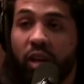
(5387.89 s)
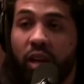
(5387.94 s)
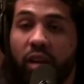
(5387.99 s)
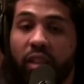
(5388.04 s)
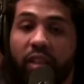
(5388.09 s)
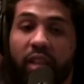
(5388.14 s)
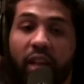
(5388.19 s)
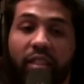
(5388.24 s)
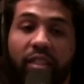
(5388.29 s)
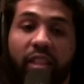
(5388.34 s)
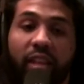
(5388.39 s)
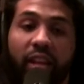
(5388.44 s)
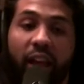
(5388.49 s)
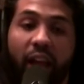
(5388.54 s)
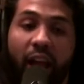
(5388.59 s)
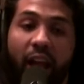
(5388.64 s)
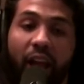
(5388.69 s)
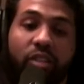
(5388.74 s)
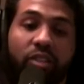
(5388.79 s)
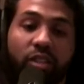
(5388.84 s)
that they
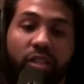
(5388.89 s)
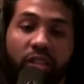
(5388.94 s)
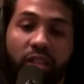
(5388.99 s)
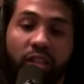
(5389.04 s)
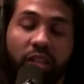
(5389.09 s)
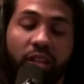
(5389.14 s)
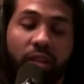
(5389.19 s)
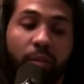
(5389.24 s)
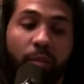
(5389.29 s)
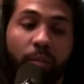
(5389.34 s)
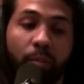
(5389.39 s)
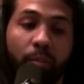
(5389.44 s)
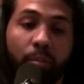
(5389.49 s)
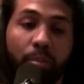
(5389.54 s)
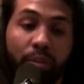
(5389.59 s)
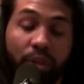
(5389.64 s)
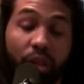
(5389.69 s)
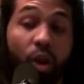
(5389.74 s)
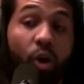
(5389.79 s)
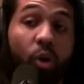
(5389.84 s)
actually
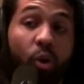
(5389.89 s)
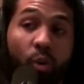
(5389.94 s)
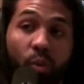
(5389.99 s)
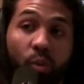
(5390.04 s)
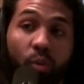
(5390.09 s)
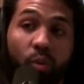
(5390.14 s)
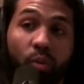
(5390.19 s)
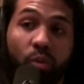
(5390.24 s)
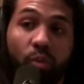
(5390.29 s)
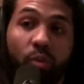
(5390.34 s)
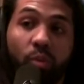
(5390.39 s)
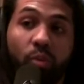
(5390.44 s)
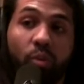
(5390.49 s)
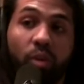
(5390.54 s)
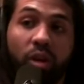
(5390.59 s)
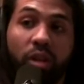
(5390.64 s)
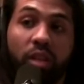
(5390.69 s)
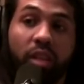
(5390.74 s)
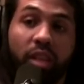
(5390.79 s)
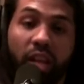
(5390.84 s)
blow
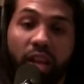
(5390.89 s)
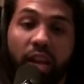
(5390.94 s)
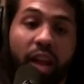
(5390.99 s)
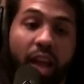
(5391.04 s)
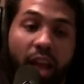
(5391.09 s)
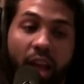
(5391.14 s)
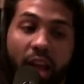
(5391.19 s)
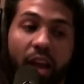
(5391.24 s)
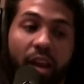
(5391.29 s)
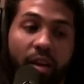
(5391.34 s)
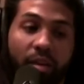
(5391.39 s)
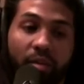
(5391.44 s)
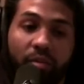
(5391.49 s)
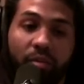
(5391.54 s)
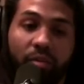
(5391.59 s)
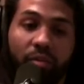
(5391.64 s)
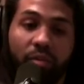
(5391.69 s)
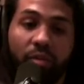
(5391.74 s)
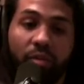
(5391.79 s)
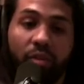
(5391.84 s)
what they have
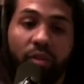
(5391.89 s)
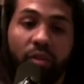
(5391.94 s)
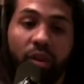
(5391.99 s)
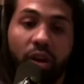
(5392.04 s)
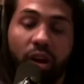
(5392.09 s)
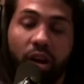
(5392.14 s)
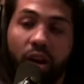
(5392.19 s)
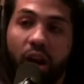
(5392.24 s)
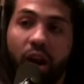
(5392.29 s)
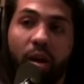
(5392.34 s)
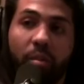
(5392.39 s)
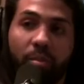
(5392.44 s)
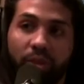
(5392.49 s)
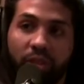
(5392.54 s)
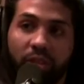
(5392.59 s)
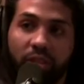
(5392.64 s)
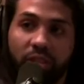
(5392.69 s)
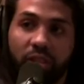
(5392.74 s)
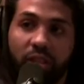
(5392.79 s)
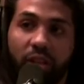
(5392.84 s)

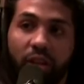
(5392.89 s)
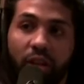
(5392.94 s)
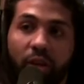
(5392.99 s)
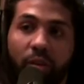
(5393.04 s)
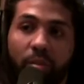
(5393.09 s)
accomplished, mm-hmm.